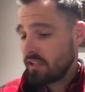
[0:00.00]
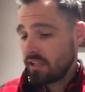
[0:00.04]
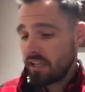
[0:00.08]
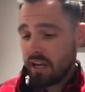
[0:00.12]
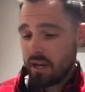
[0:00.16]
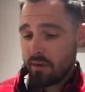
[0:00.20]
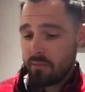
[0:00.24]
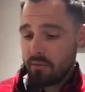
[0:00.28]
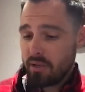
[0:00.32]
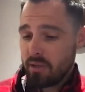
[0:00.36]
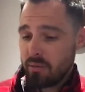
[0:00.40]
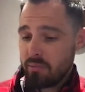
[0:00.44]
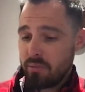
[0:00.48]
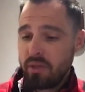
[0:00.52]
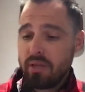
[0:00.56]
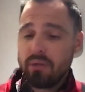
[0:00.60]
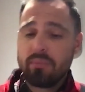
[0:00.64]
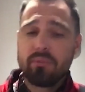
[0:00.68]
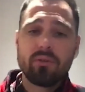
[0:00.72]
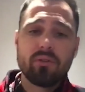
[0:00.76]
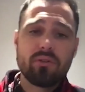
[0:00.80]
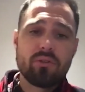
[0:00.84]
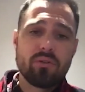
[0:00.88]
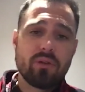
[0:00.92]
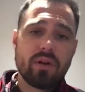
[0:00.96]
How many
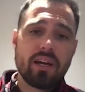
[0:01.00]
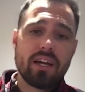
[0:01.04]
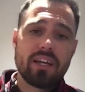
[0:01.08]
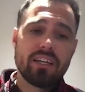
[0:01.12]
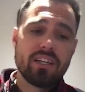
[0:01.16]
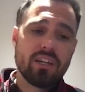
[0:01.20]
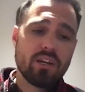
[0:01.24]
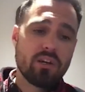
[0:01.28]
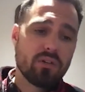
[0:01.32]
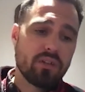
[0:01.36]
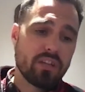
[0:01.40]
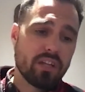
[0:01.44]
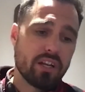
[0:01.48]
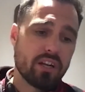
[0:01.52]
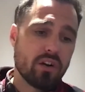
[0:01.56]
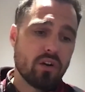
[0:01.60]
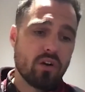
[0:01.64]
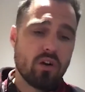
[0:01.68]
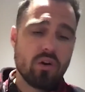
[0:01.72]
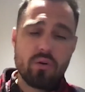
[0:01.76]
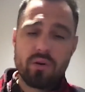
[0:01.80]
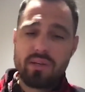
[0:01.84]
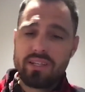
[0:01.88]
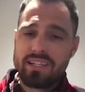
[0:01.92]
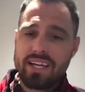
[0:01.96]
people do I know that are
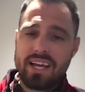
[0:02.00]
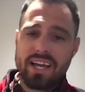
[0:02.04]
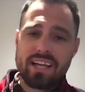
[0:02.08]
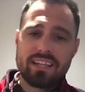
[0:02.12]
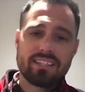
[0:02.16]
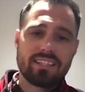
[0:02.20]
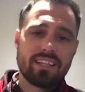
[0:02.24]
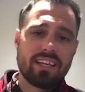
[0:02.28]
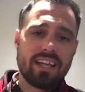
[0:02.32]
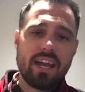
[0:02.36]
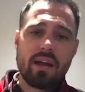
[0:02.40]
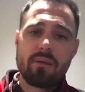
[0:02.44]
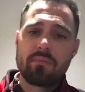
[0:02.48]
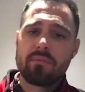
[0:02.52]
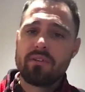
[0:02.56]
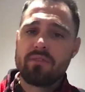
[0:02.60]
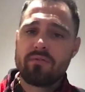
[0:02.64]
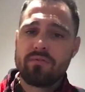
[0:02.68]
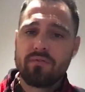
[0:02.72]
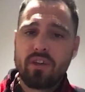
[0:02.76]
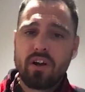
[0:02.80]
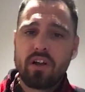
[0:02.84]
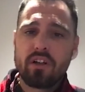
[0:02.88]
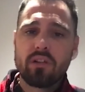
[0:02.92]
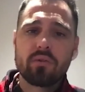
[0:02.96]
always asking, how many
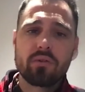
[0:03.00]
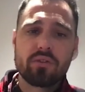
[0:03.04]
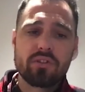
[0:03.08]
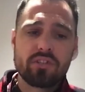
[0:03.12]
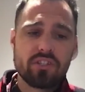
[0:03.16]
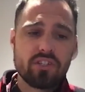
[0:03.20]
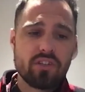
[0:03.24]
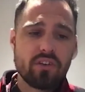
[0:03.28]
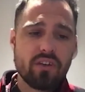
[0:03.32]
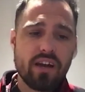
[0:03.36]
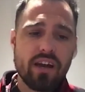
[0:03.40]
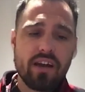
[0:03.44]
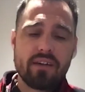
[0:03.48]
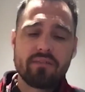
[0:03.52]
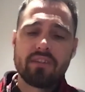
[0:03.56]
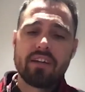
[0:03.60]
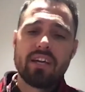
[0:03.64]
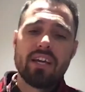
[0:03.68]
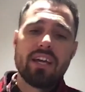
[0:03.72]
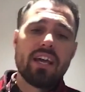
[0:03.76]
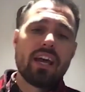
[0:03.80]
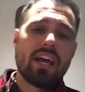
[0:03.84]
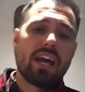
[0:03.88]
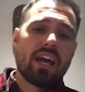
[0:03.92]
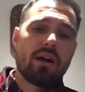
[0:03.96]
followers do you have?
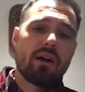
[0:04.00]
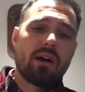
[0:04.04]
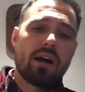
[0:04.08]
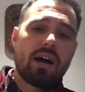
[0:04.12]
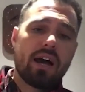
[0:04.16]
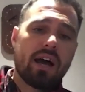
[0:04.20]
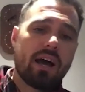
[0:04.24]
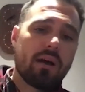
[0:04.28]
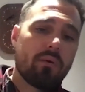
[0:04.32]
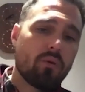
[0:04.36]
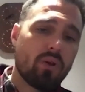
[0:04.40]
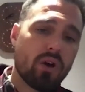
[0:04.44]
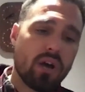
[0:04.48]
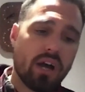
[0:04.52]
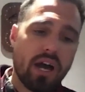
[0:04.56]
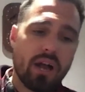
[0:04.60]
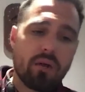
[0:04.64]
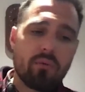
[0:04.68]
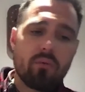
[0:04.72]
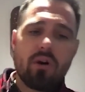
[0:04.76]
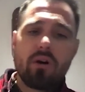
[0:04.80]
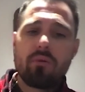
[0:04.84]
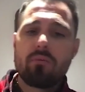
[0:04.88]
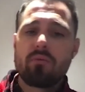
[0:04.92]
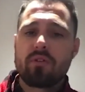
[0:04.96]
I
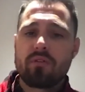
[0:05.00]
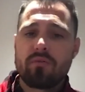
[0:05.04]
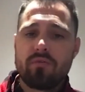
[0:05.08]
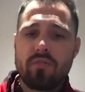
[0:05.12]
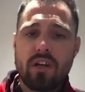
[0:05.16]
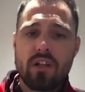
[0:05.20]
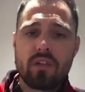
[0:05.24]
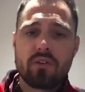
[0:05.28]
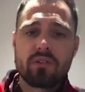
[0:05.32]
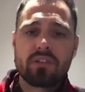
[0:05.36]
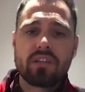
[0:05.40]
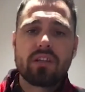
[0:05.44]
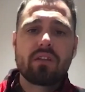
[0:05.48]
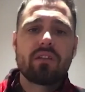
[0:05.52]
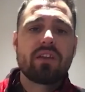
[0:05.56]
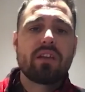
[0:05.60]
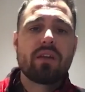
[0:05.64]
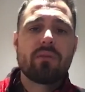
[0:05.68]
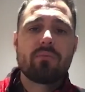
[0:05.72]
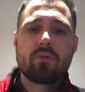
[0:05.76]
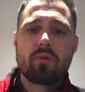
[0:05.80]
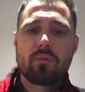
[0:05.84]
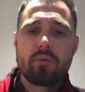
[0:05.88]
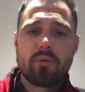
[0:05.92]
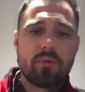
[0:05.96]
want more followers. How do I
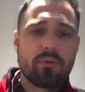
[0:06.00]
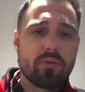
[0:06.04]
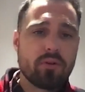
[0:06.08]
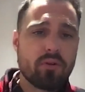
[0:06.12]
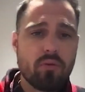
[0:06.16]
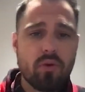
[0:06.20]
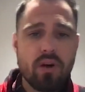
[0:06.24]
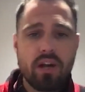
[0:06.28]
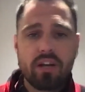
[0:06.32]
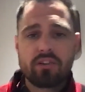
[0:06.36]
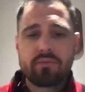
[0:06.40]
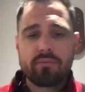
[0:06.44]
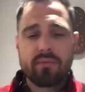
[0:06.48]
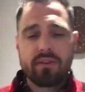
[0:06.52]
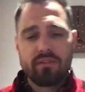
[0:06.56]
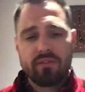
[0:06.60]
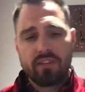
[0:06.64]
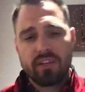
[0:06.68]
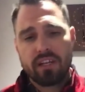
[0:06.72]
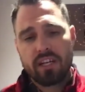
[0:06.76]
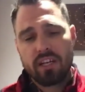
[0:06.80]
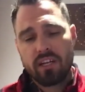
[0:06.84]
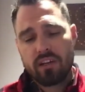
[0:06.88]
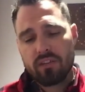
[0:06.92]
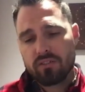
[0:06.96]
get more people to watch my
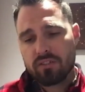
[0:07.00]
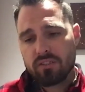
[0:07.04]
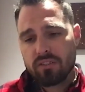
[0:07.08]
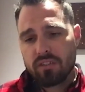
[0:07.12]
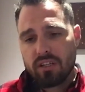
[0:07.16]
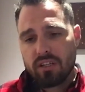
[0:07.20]
videos?